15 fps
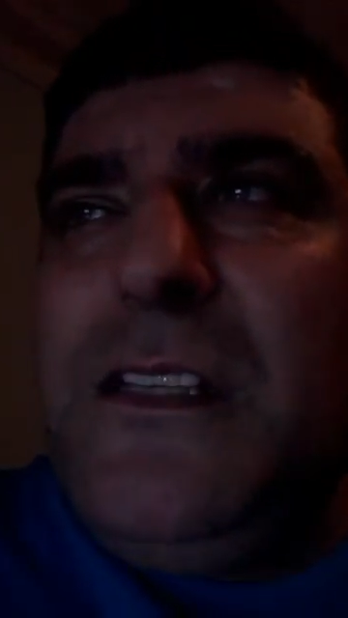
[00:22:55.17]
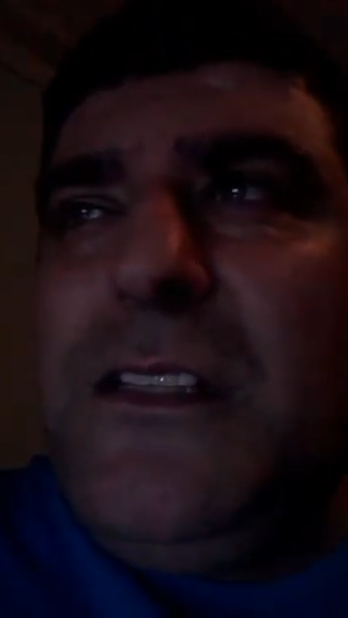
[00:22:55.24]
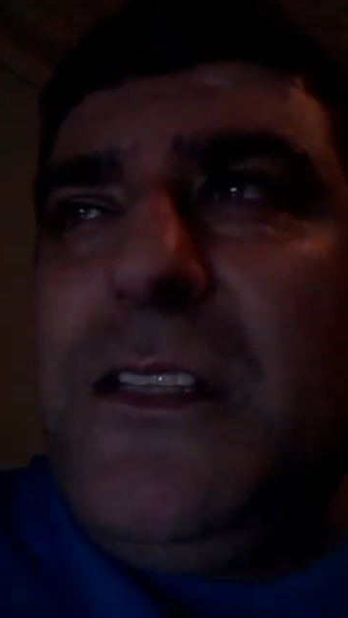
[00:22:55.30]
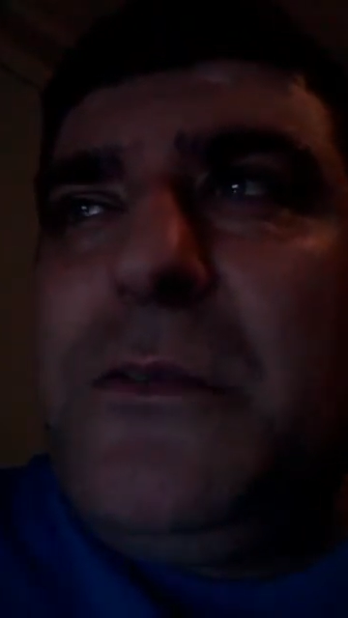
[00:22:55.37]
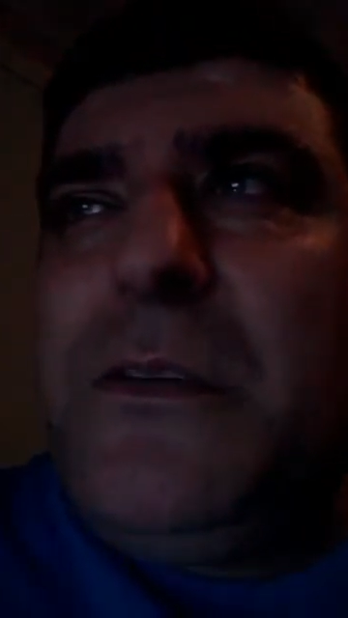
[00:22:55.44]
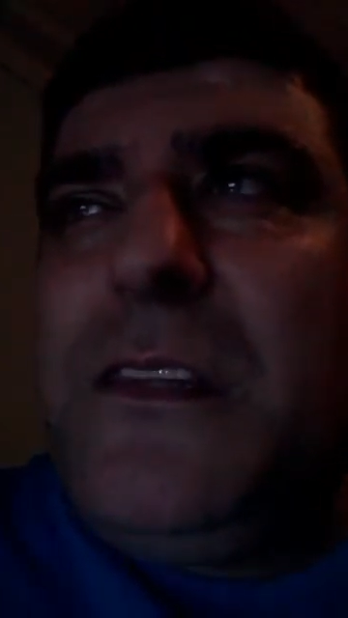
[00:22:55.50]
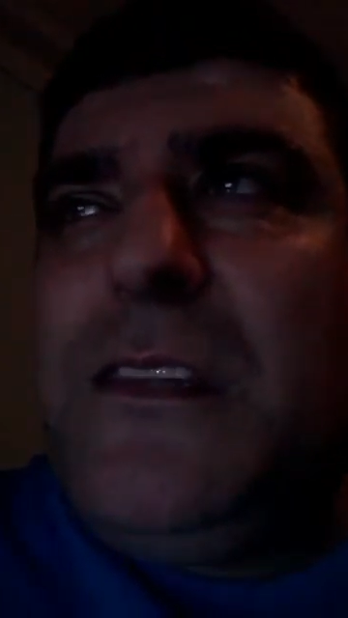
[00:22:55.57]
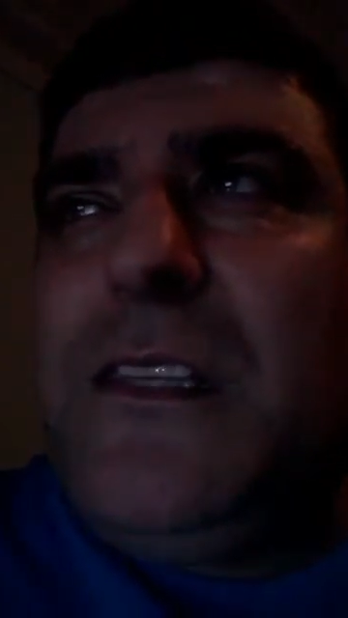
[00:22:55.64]

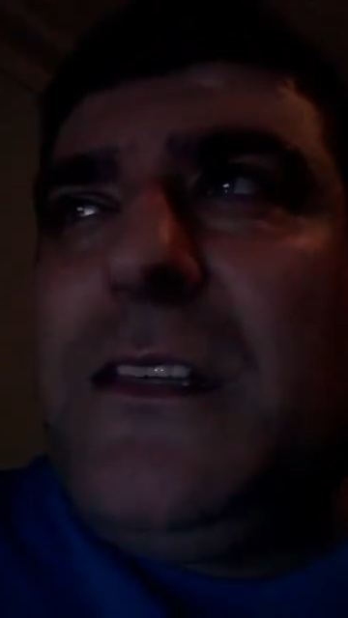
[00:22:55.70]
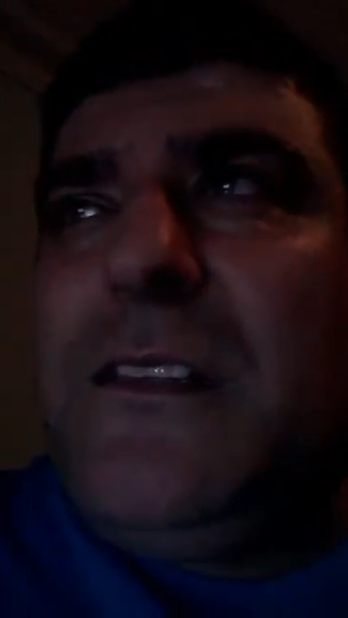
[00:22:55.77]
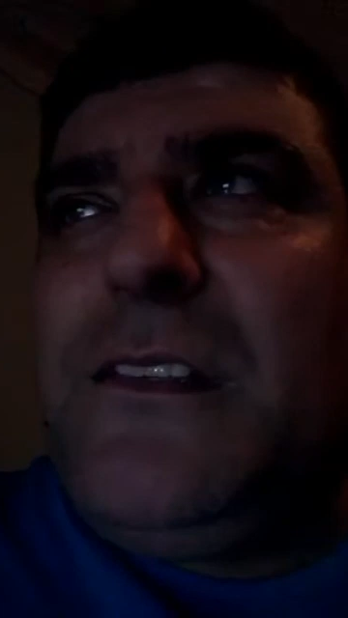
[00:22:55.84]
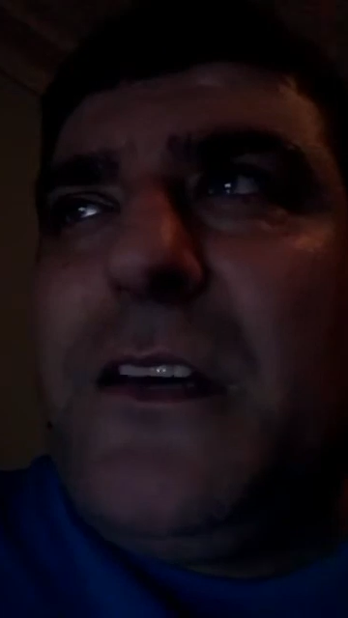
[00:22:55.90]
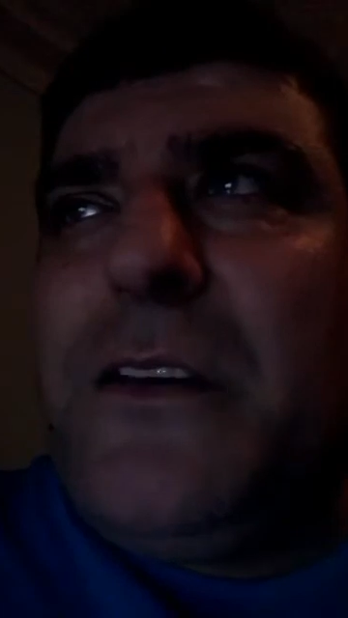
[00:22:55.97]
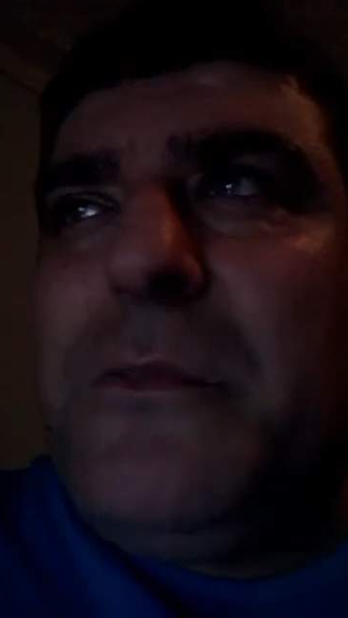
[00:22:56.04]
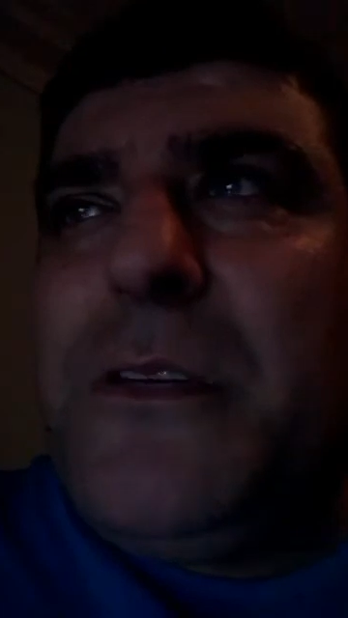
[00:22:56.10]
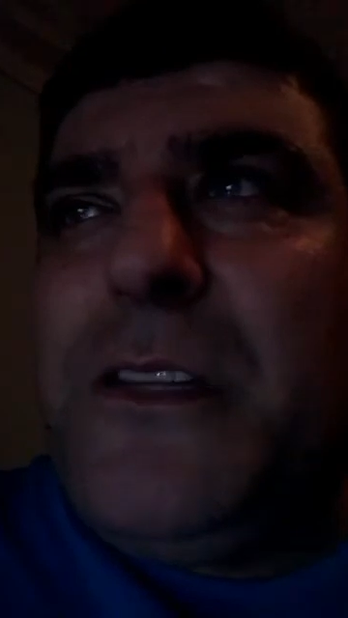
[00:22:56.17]
doing things
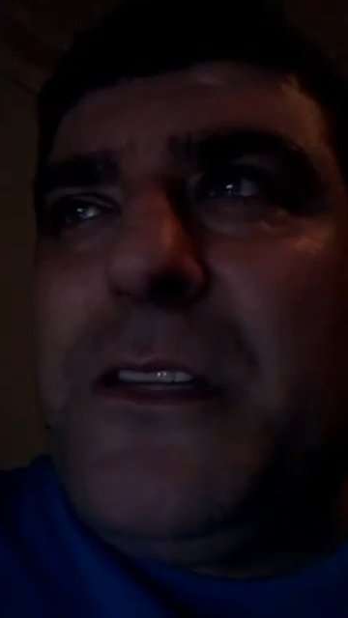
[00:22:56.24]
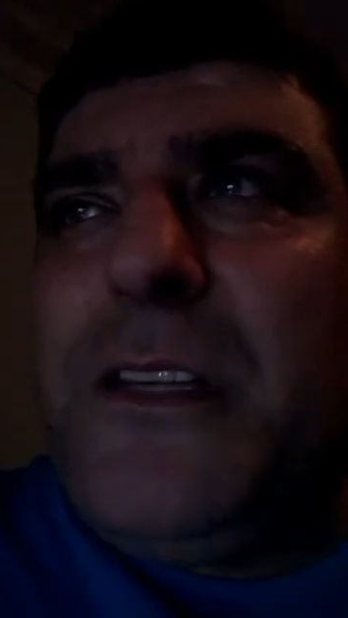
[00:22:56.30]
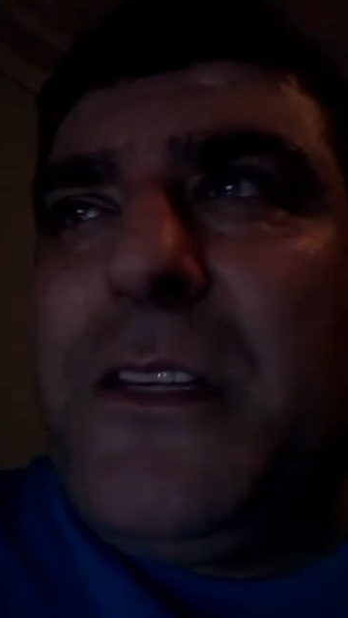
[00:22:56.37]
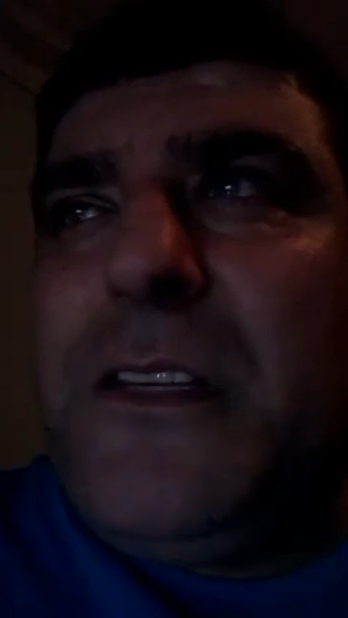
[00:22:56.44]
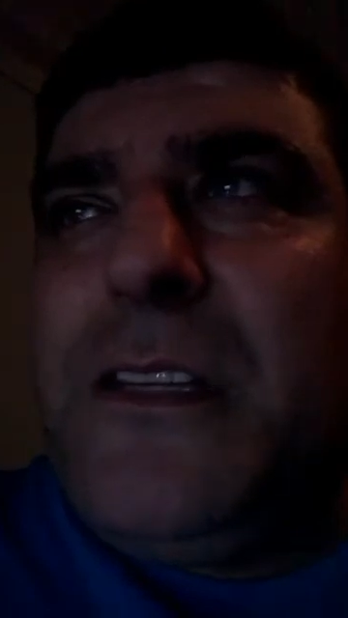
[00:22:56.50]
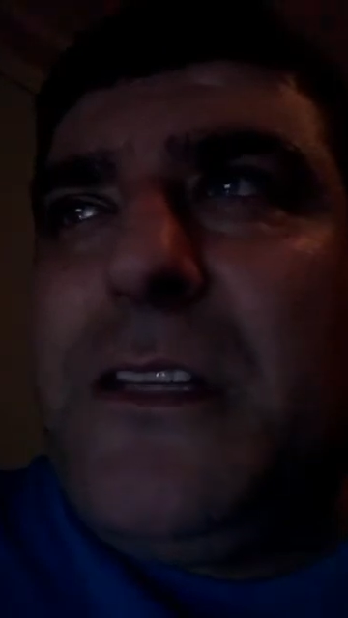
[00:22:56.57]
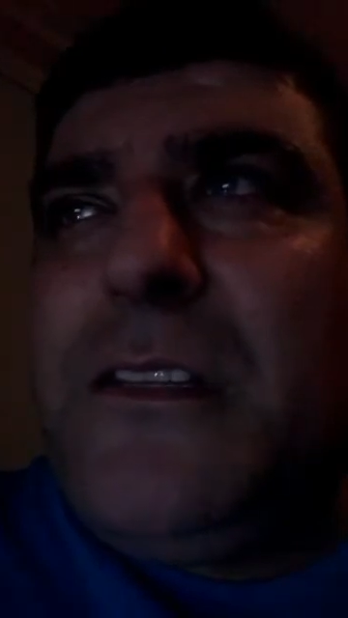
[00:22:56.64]
like with a lot of the